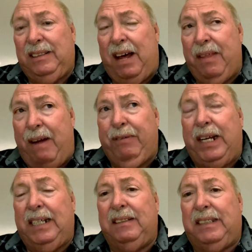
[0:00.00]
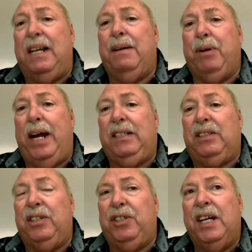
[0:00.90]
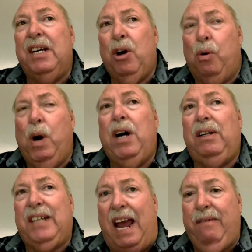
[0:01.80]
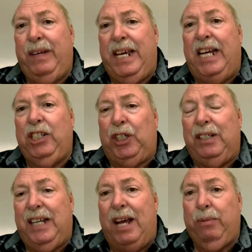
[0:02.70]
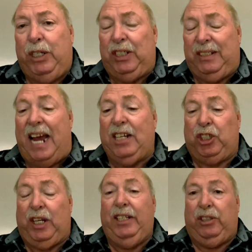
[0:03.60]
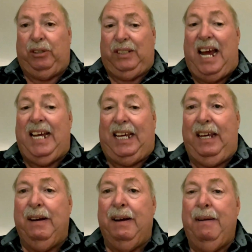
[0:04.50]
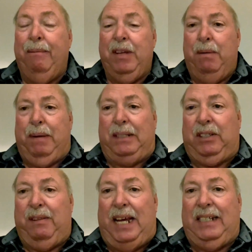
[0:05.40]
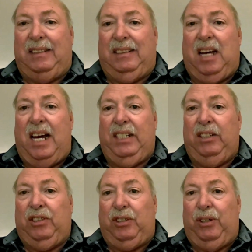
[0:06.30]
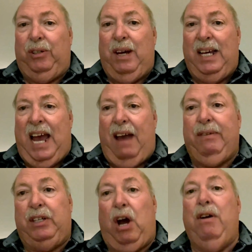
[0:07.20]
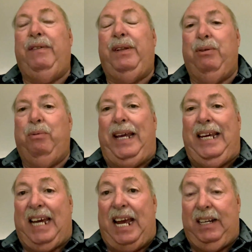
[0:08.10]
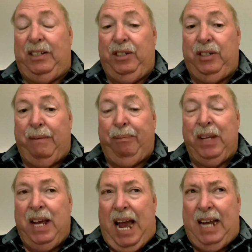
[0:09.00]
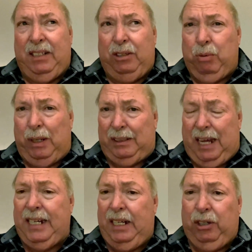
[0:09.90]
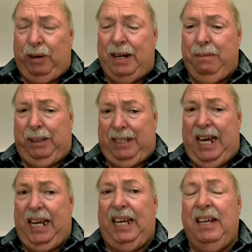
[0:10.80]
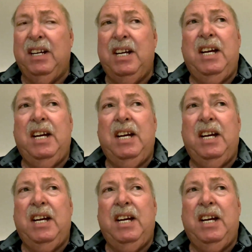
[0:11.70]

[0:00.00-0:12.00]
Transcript: South Africa celebrated World Aviation Day, which is actually today, but they decided to have it over the weekend. And it was an incredible day.